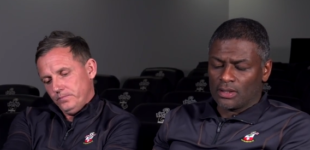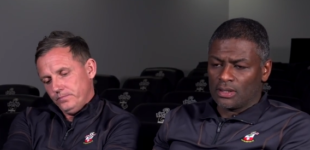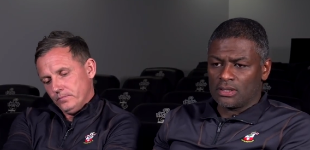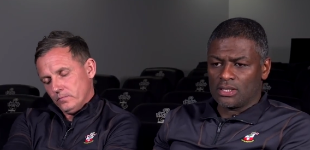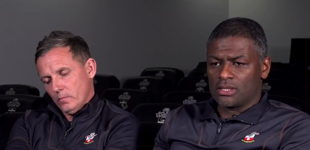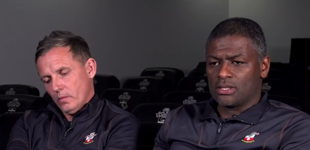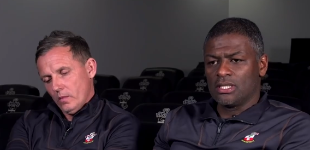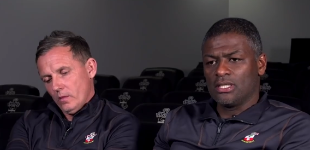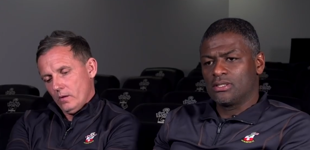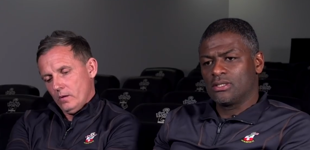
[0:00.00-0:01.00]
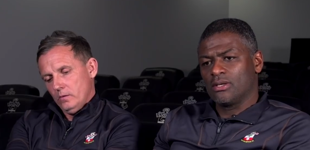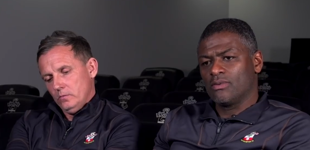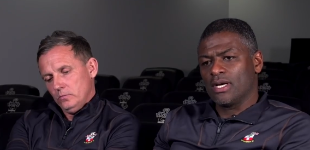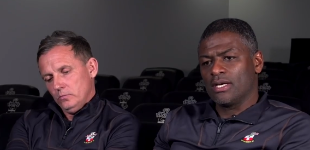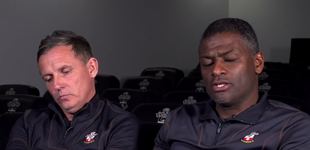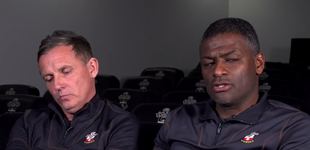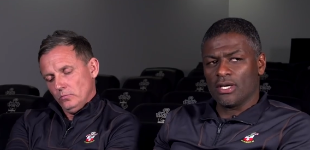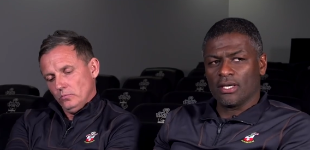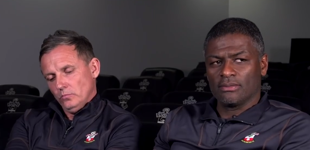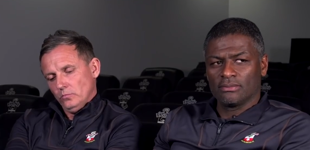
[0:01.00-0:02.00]
Speaker 1: They just need to
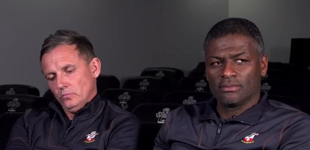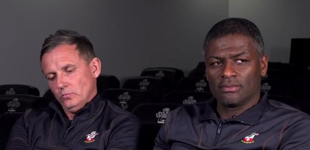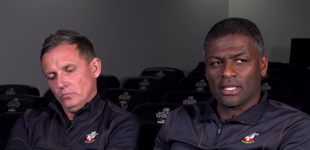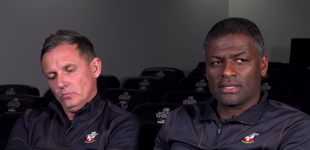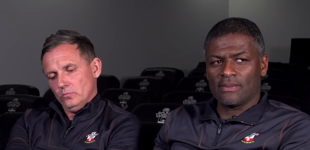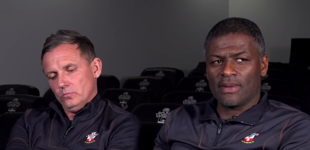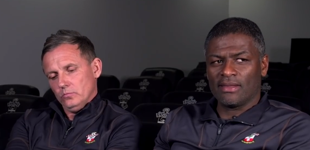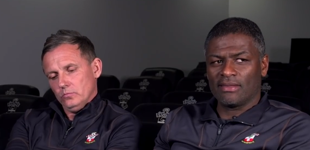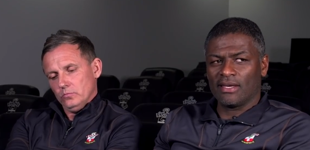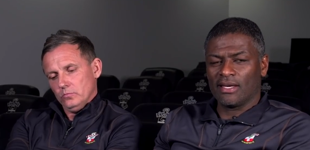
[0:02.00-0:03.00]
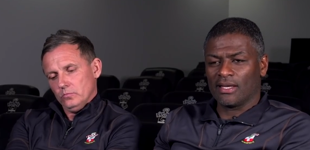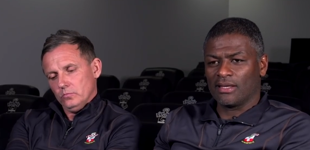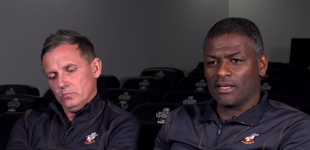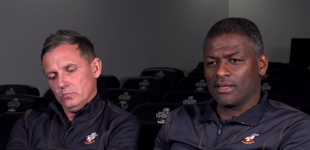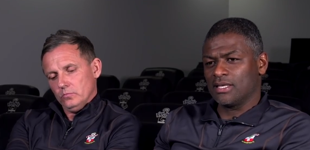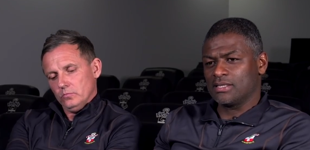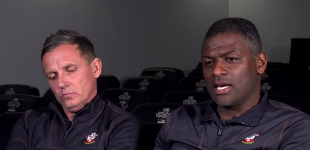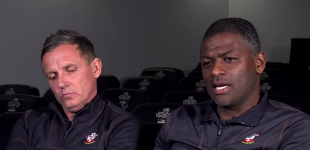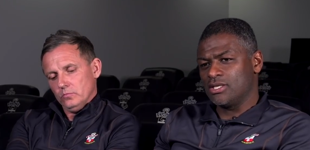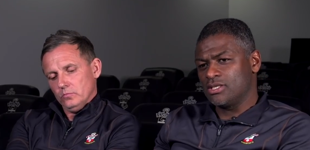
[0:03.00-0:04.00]
enjoy it. That's the main thing, I think. In this
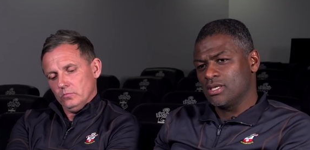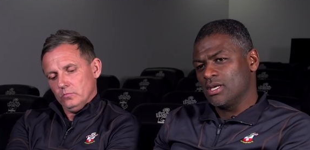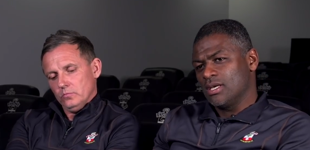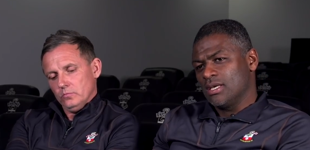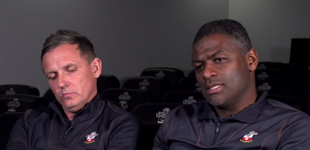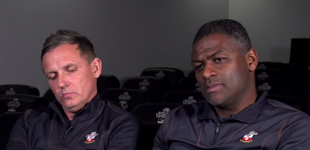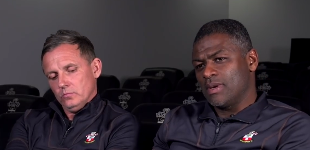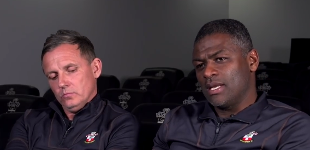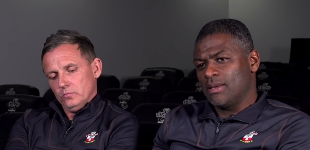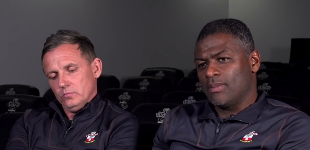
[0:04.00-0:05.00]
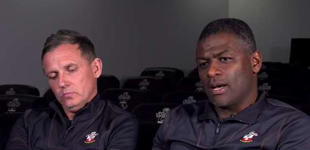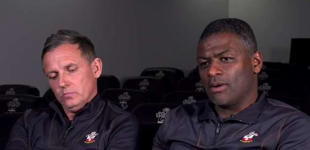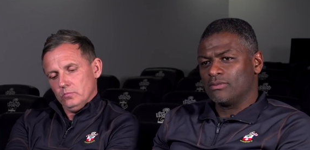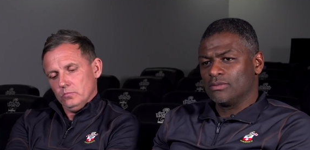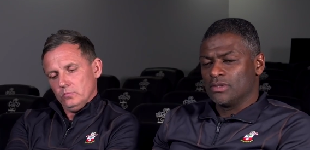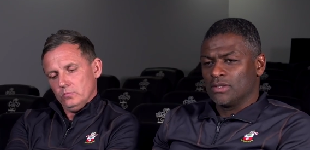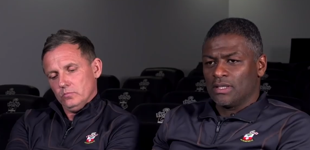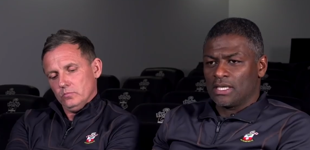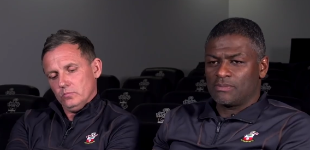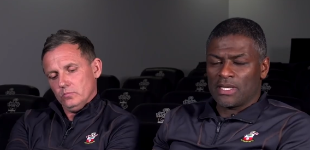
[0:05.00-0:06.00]
age, it's mainly about
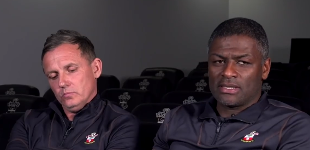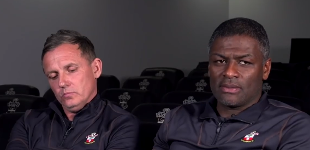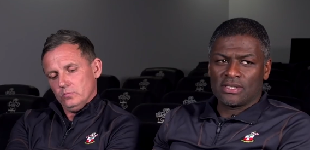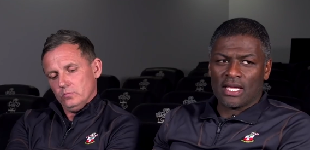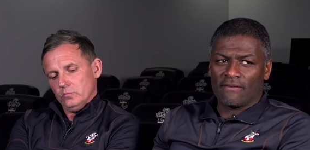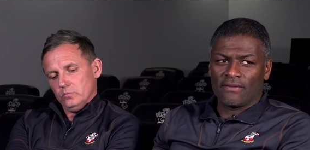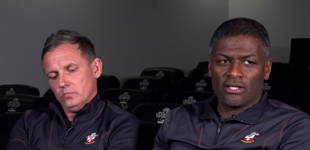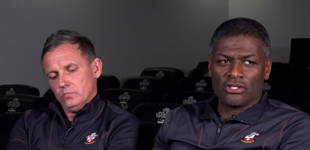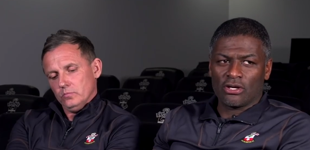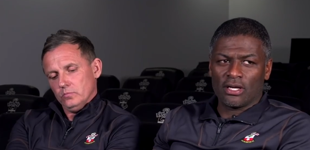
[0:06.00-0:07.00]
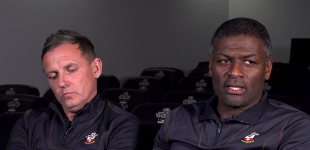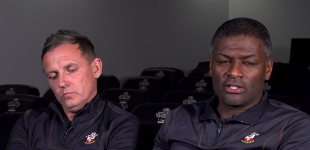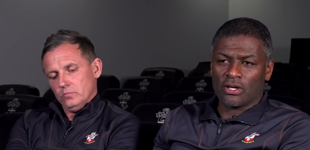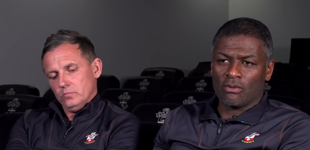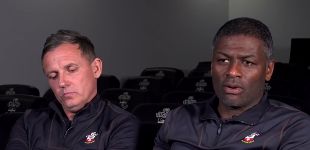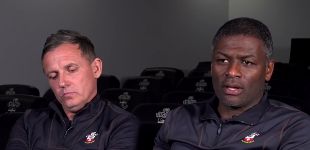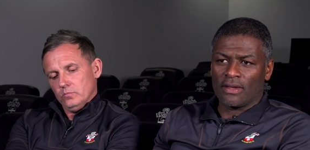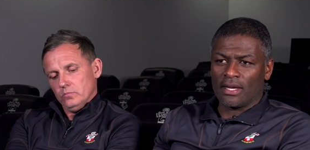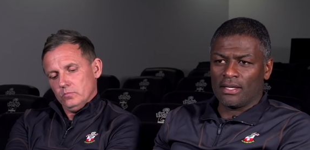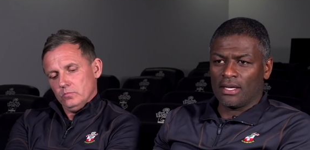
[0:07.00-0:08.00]
express themselves and enjoy and show what
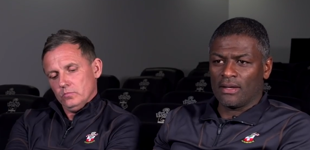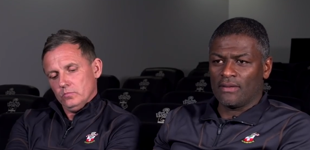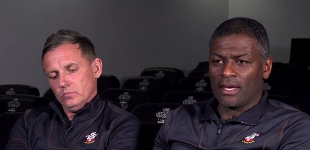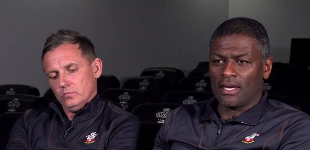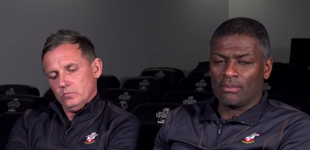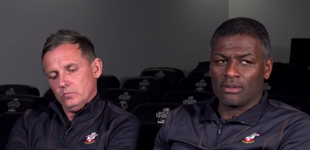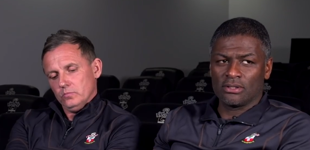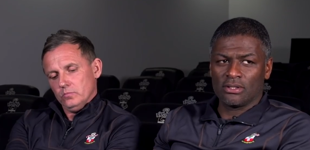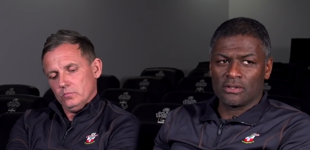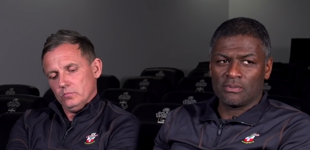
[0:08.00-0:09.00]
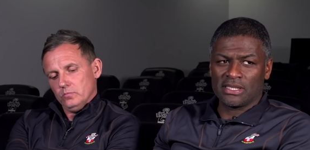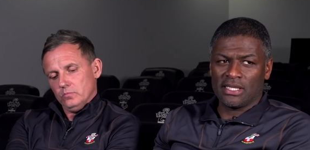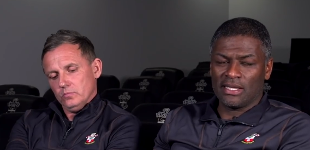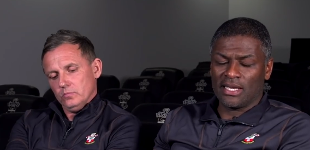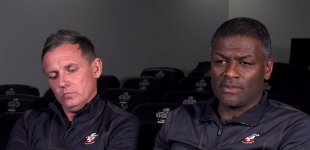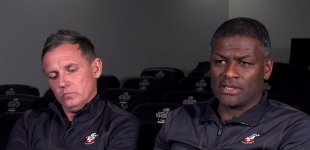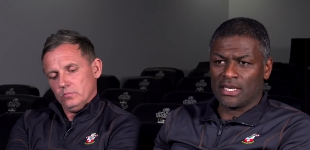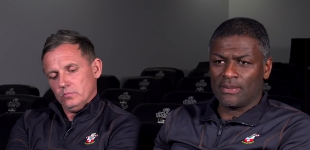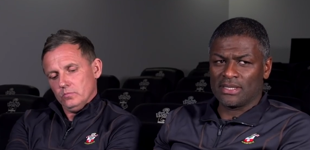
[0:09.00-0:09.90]
they're able to do, especially the game's going to